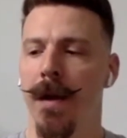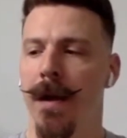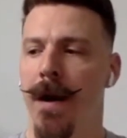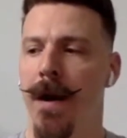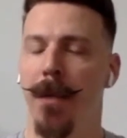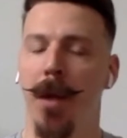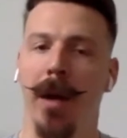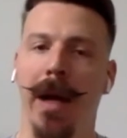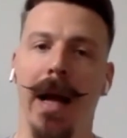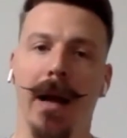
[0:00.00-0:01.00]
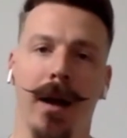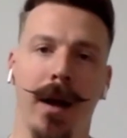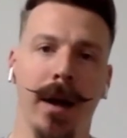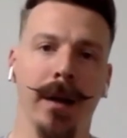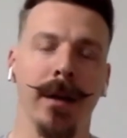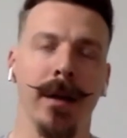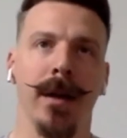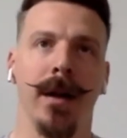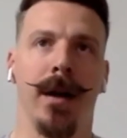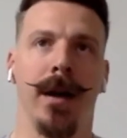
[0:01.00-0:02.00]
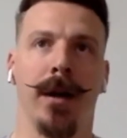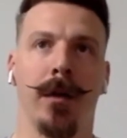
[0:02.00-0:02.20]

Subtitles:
And when I got cut, and I